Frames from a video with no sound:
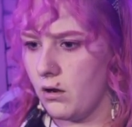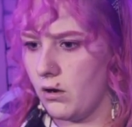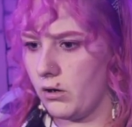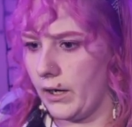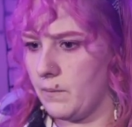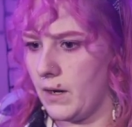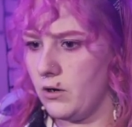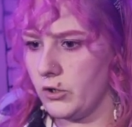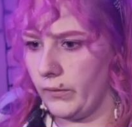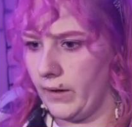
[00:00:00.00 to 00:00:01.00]
Okay, am I
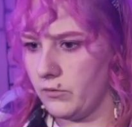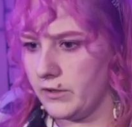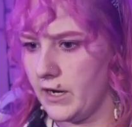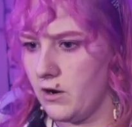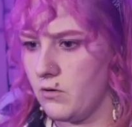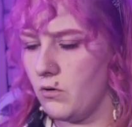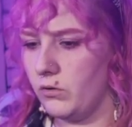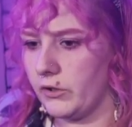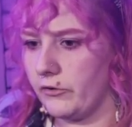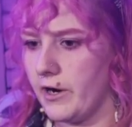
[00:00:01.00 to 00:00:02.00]
on ground now?
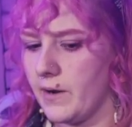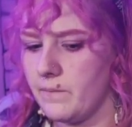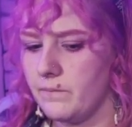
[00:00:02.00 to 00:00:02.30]
Holy crap